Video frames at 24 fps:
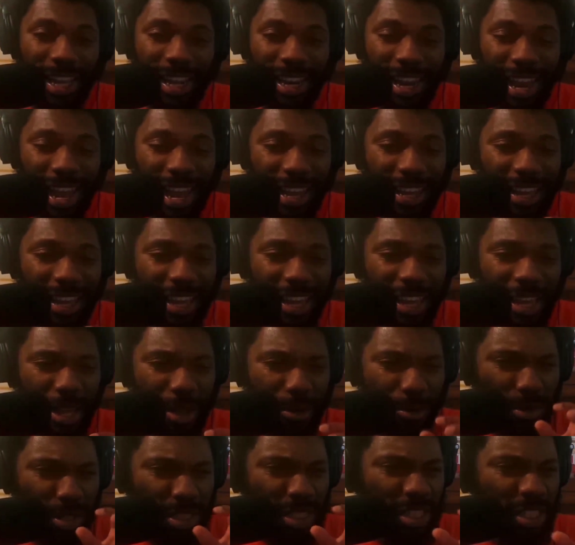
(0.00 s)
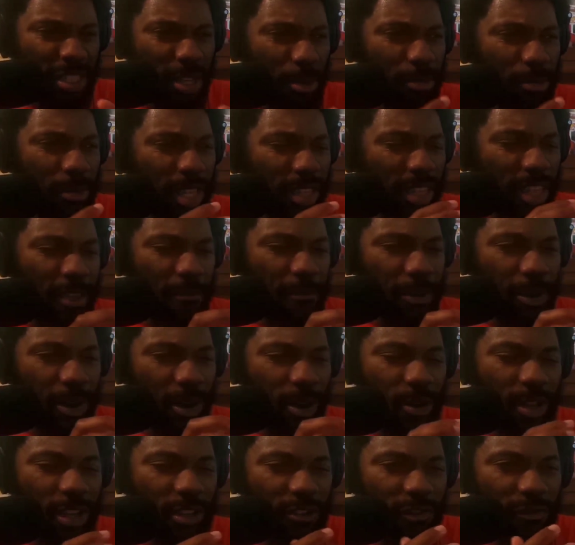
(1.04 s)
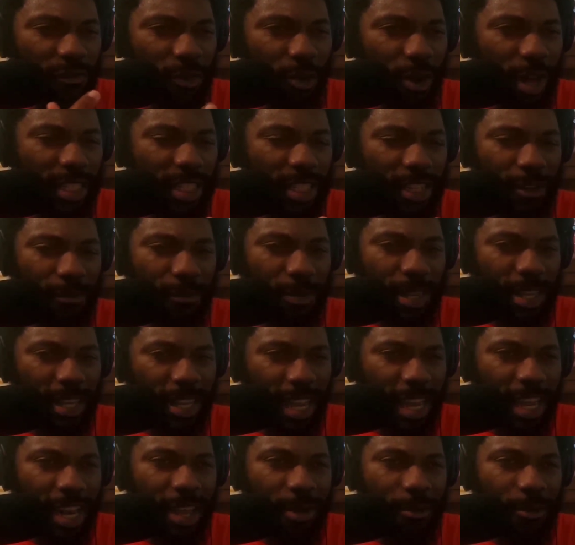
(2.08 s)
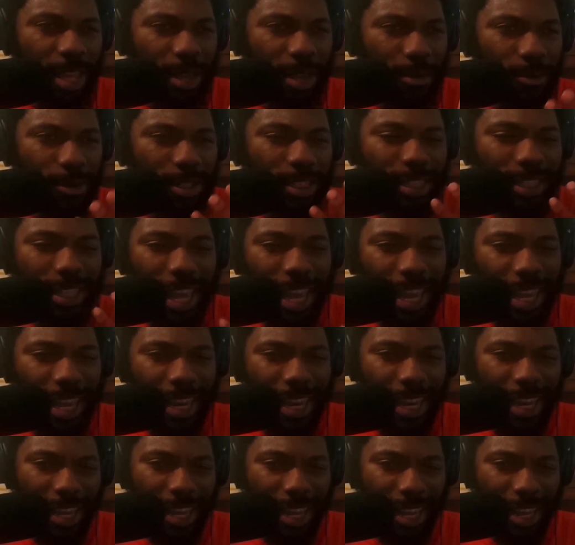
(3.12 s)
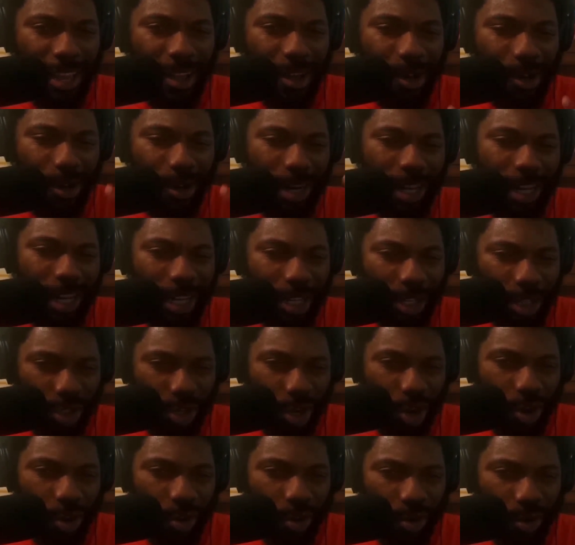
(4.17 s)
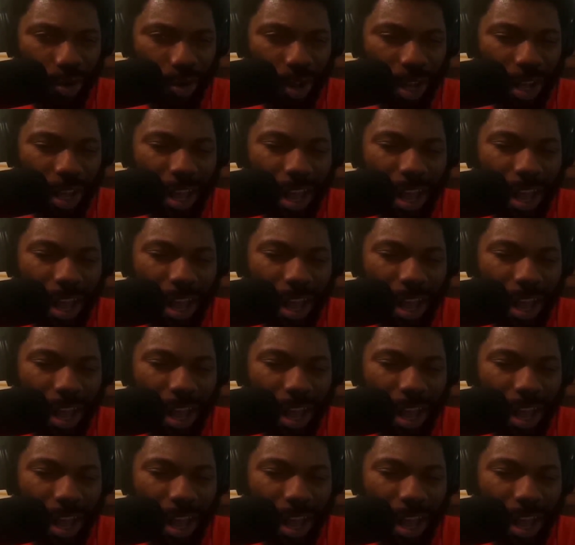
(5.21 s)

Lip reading: Like, it was something that they put on his voice in the beginning when he was singing it on the intro.